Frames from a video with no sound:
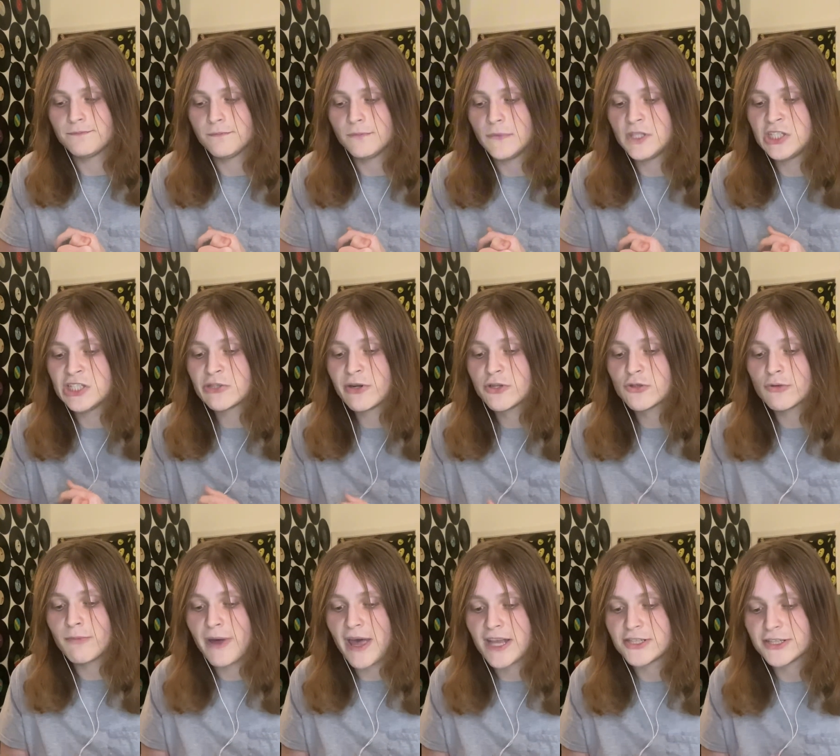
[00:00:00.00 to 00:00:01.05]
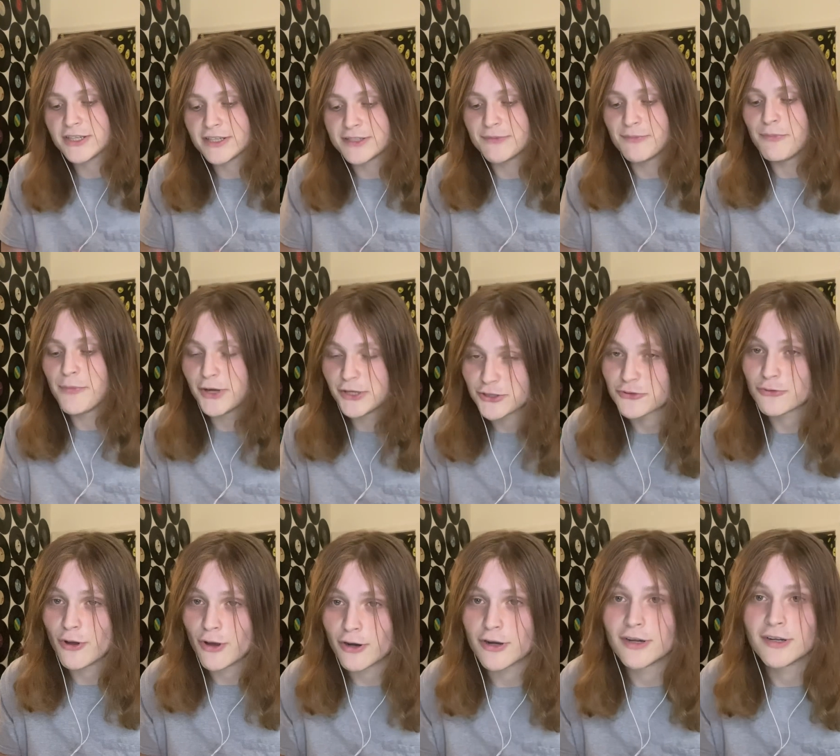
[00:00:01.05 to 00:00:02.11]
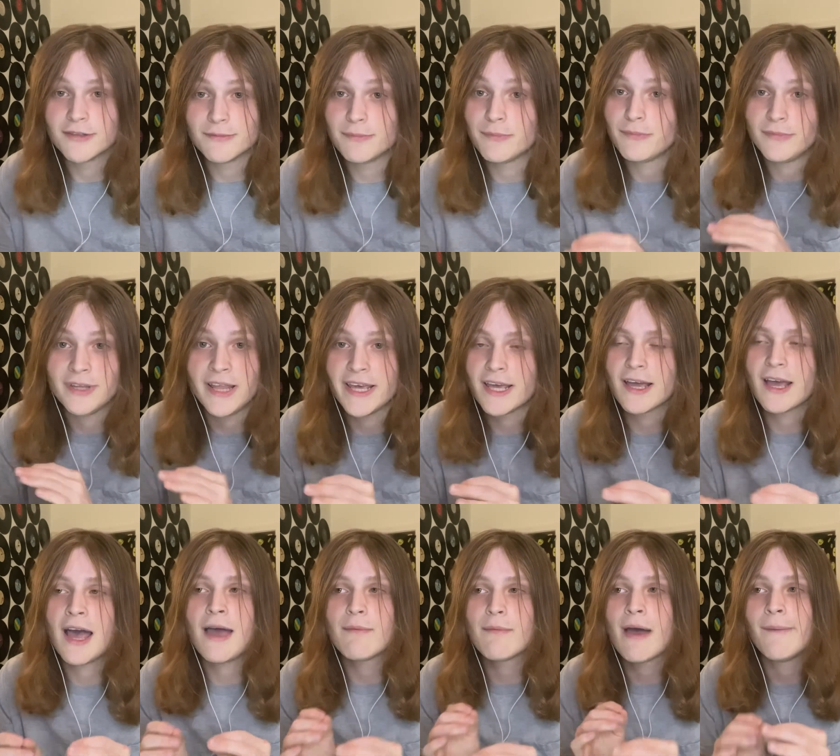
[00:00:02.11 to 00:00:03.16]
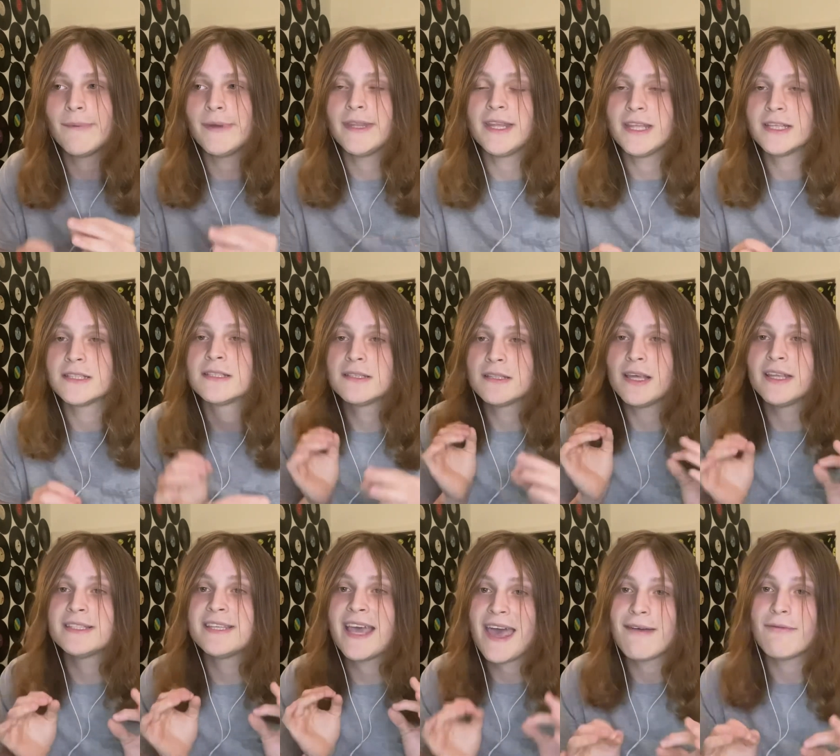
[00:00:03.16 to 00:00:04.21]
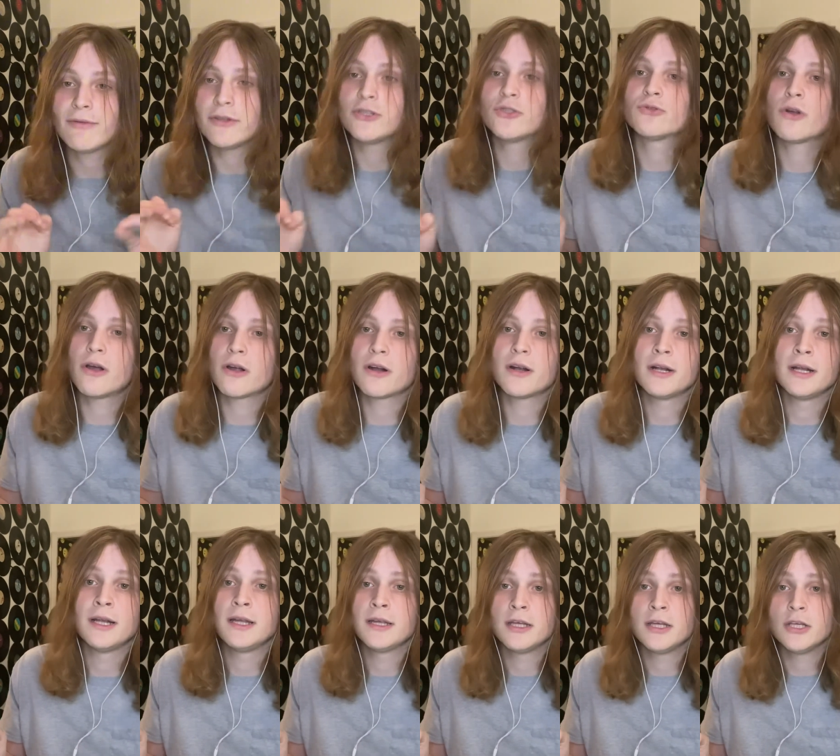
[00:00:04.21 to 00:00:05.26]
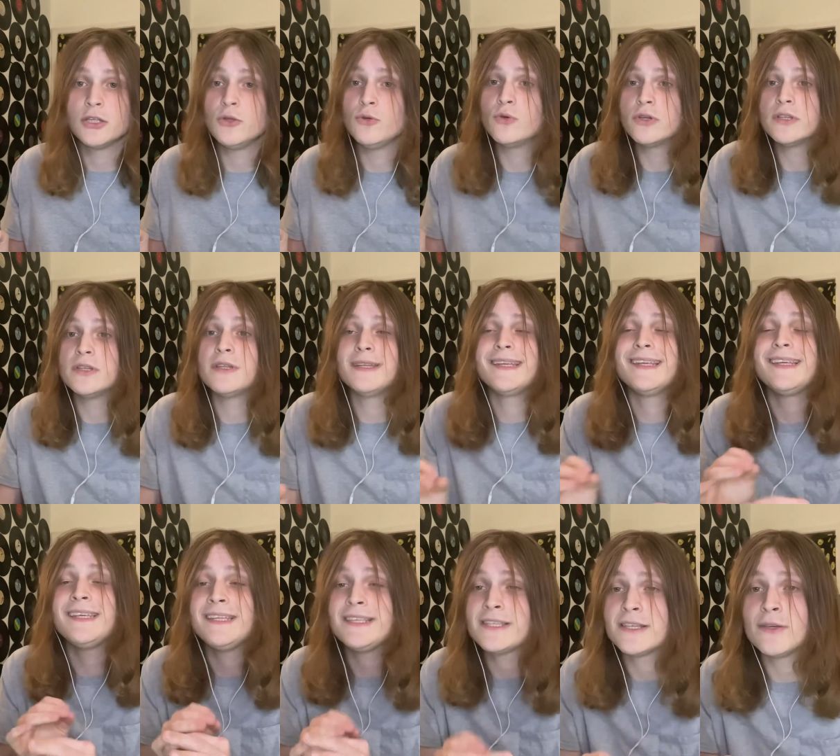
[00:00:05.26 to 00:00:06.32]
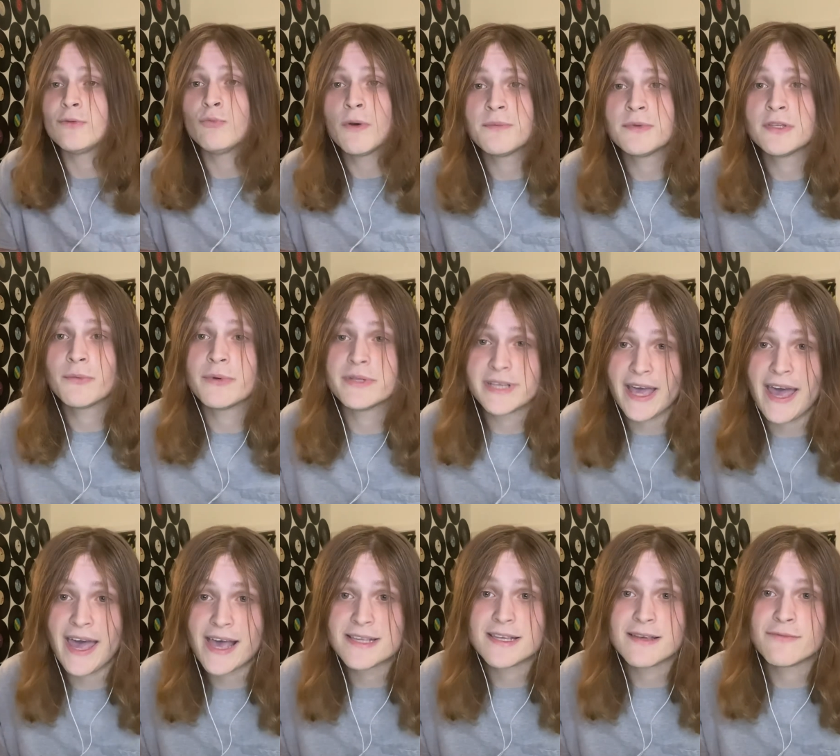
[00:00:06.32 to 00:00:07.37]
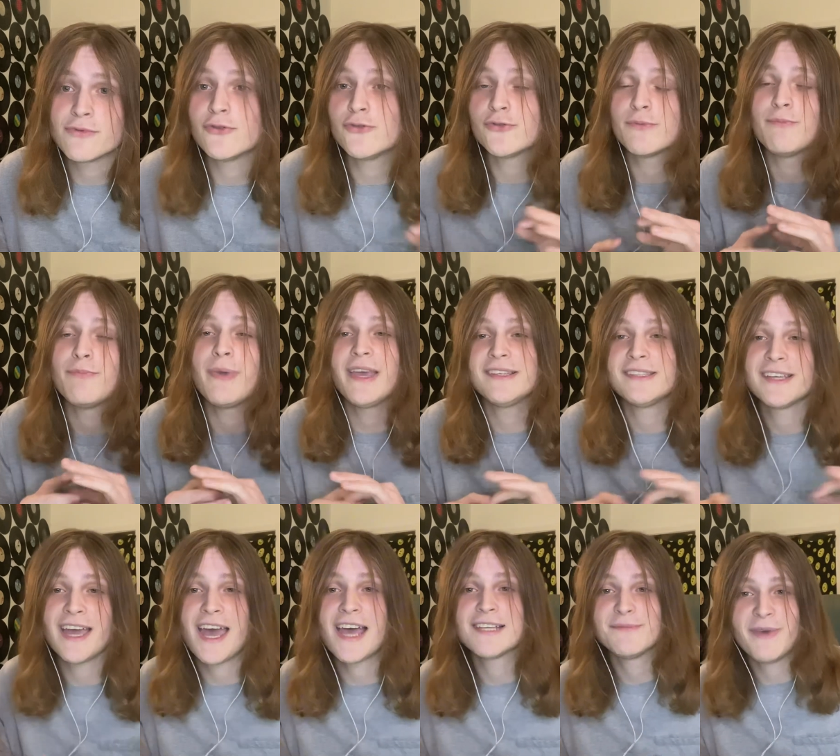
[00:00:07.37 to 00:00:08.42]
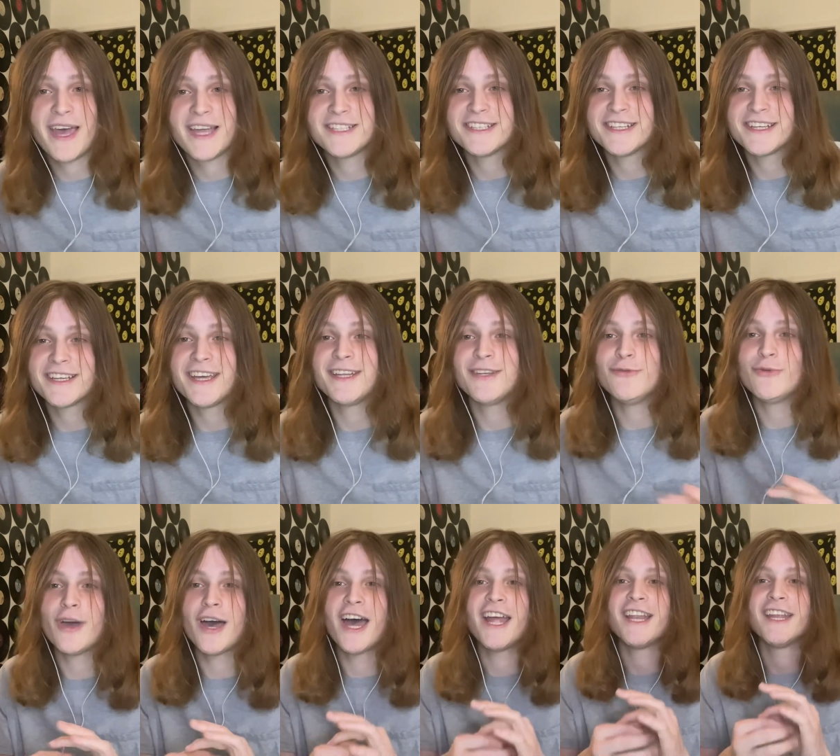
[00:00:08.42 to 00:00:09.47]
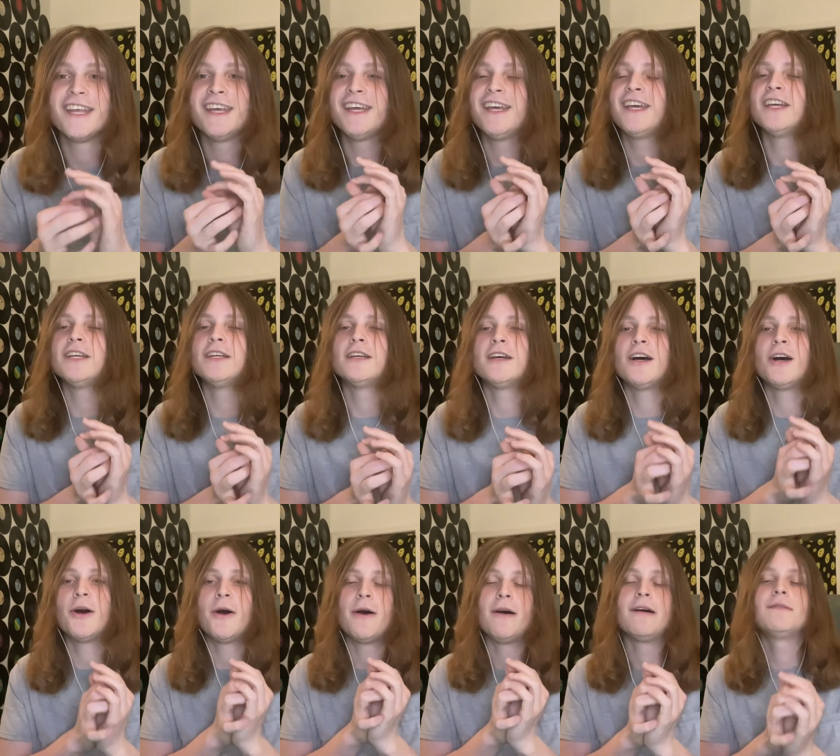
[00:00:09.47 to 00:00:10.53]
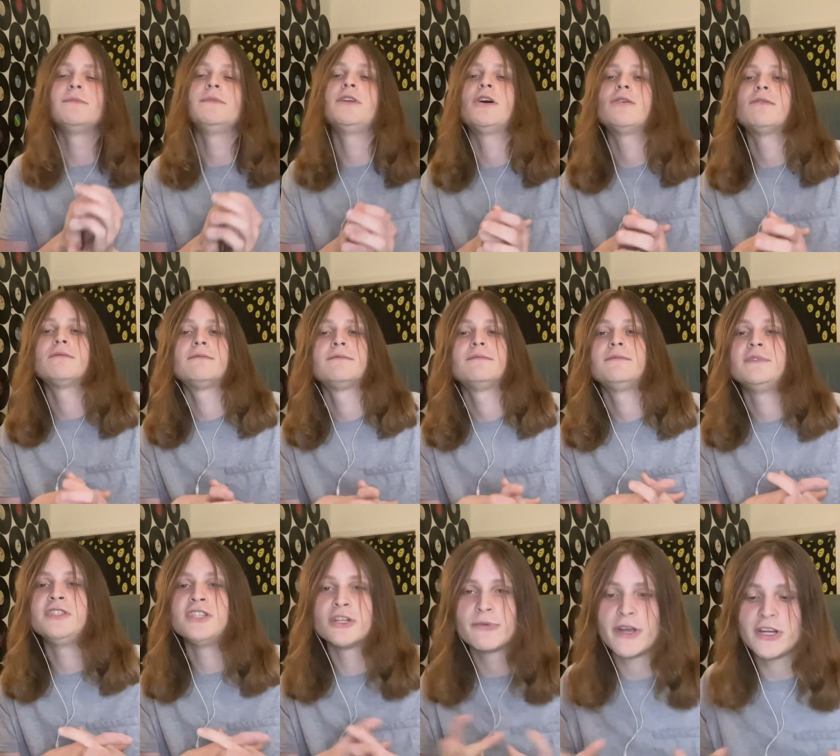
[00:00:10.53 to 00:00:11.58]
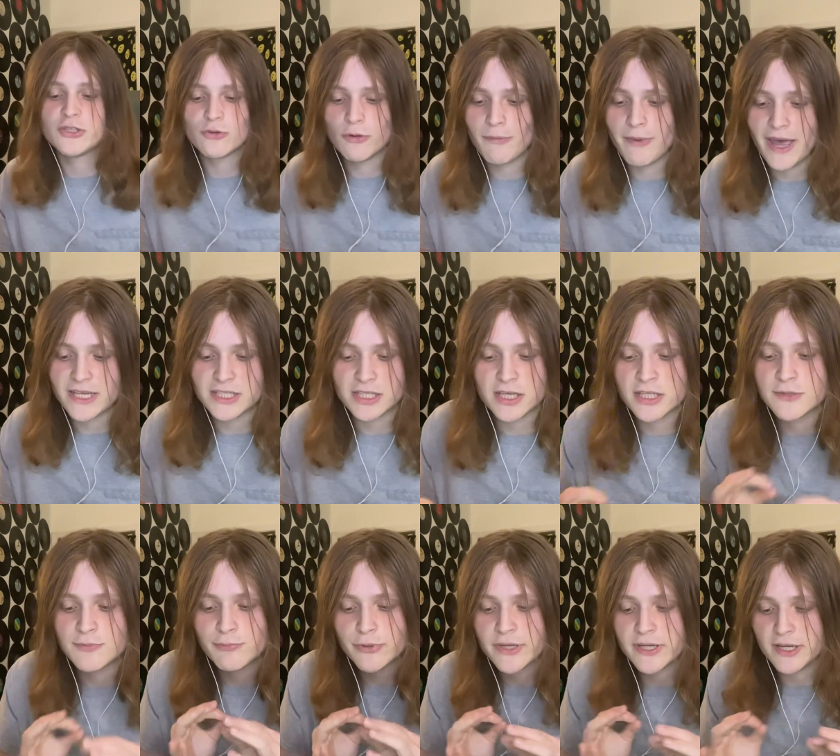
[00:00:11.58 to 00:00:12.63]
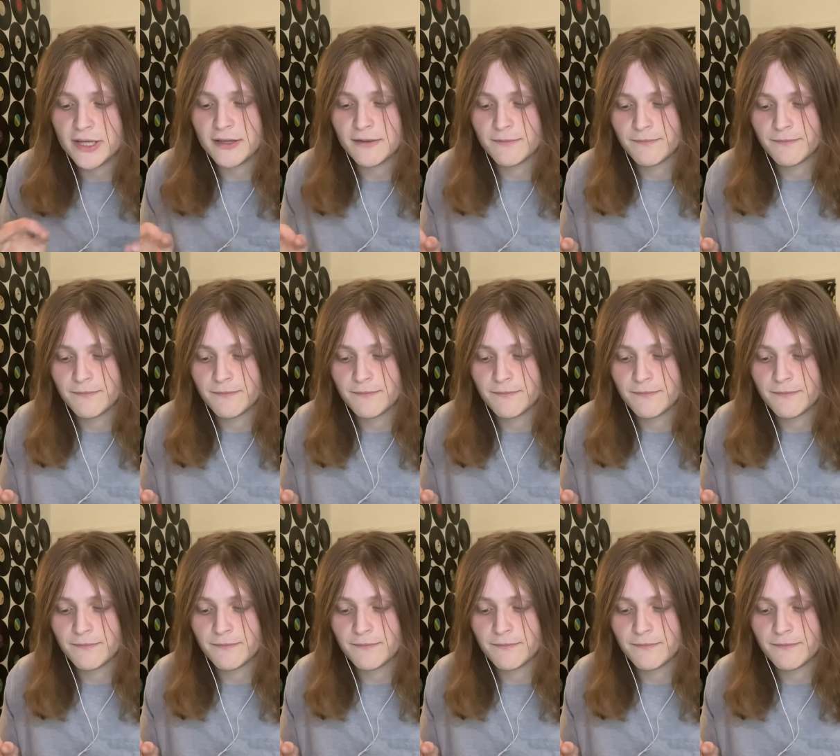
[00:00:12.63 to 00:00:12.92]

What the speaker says: Generational magic is much stronger. Like I mean it's heavily stronger. You can easily whoop someone's ass if they're using basic ass magic, and you got you know, generational magic. It's pretty neat.